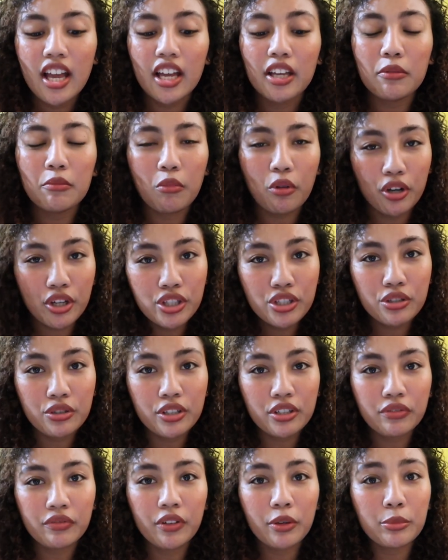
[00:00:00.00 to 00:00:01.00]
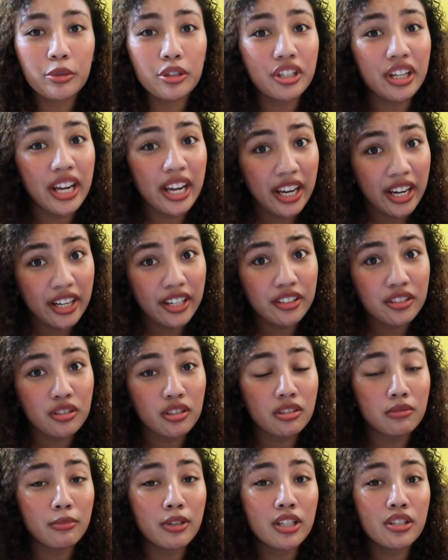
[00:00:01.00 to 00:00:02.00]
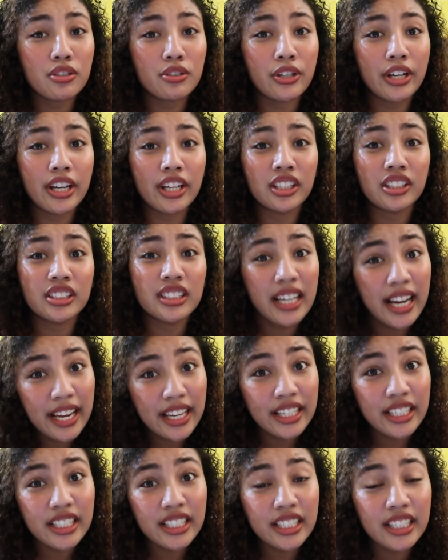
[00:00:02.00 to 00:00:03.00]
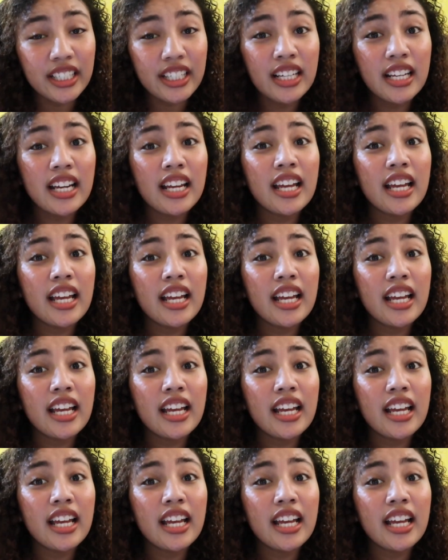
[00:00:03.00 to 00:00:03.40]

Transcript: and moisture from your hair, so it makes your hair drier